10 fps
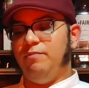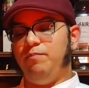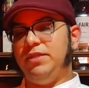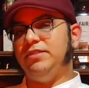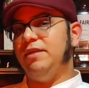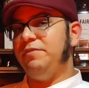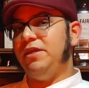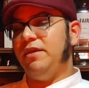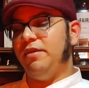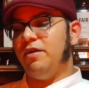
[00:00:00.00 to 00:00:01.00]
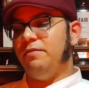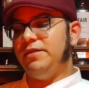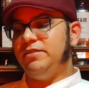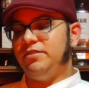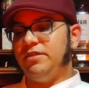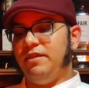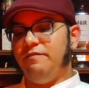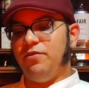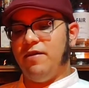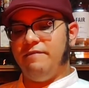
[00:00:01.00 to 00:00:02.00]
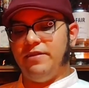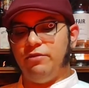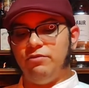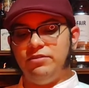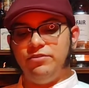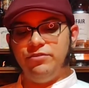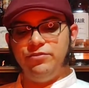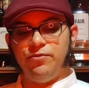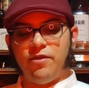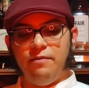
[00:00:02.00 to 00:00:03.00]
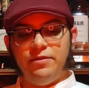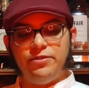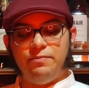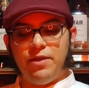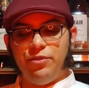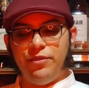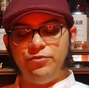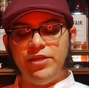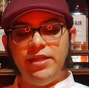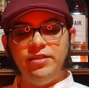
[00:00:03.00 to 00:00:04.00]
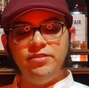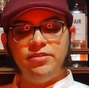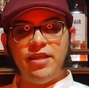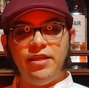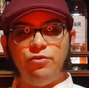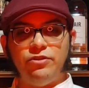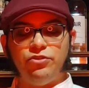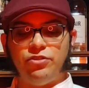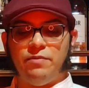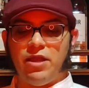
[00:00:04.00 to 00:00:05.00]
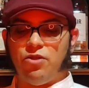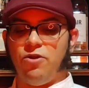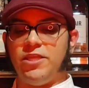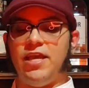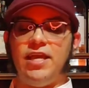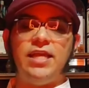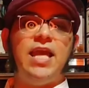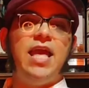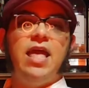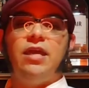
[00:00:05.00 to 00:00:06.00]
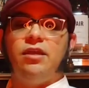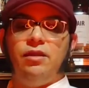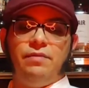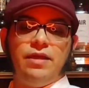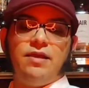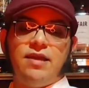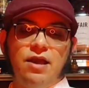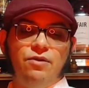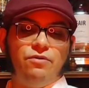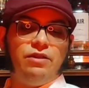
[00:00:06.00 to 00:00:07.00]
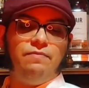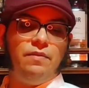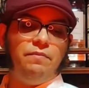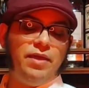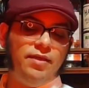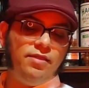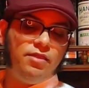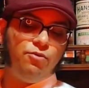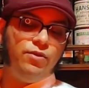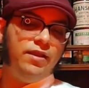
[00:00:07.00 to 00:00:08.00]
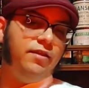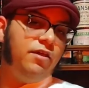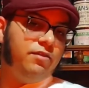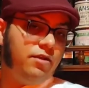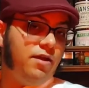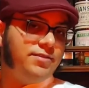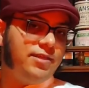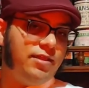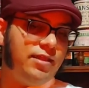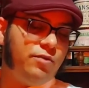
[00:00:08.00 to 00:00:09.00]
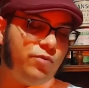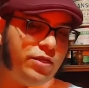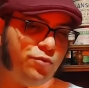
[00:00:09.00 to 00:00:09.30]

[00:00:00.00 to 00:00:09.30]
please leave me any comments if you have any questions or comments about the drinks, any questions about cognac, crème de cacao, crème de menthe, or any other cocktail, and what